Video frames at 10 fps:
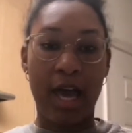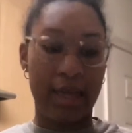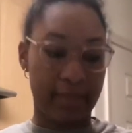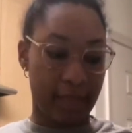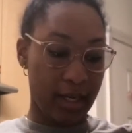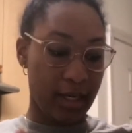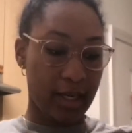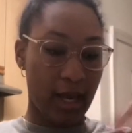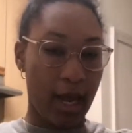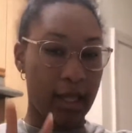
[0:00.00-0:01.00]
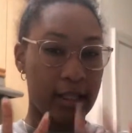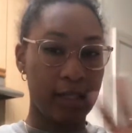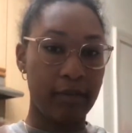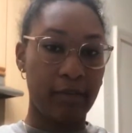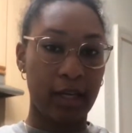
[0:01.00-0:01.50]
And then I'll
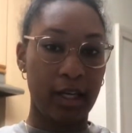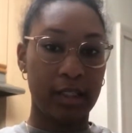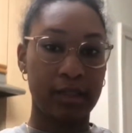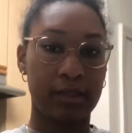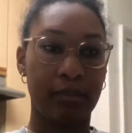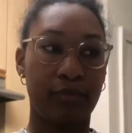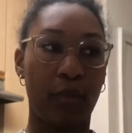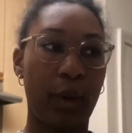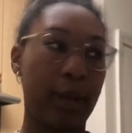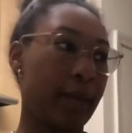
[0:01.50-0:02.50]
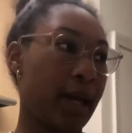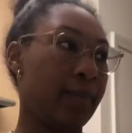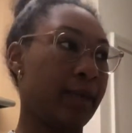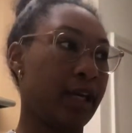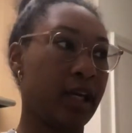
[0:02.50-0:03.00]
leave it for
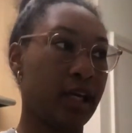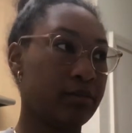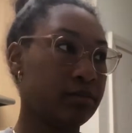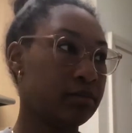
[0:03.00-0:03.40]
maybe,